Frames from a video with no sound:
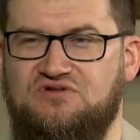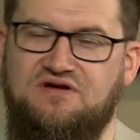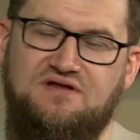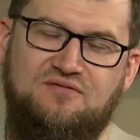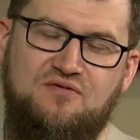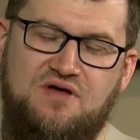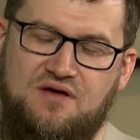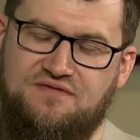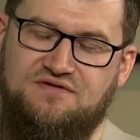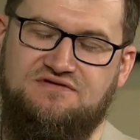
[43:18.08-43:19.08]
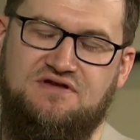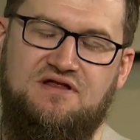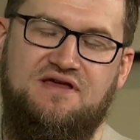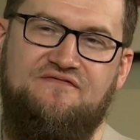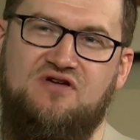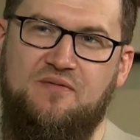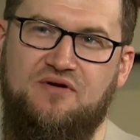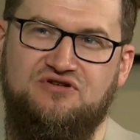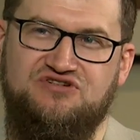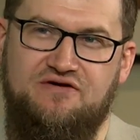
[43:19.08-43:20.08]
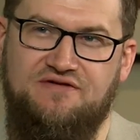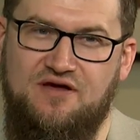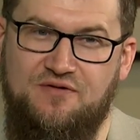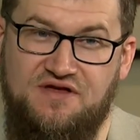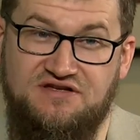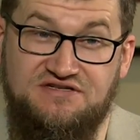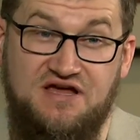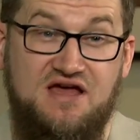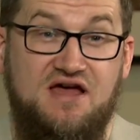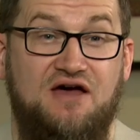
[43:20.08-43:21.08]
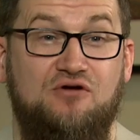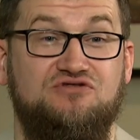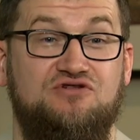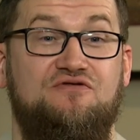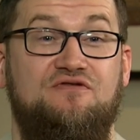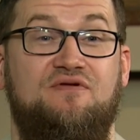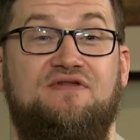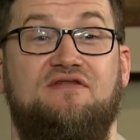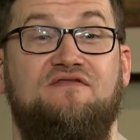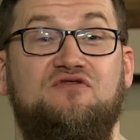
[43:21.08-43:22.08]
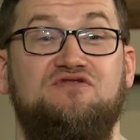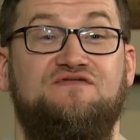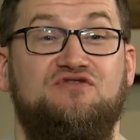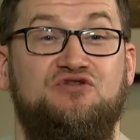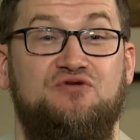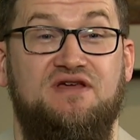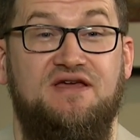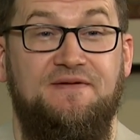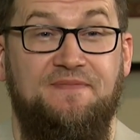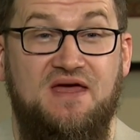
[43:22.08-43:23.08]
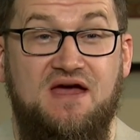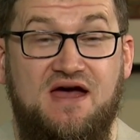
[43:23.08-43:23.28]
Well, Jazakallah khair for coming on, sharing that with us. And also, we thank the viewers for tuning in.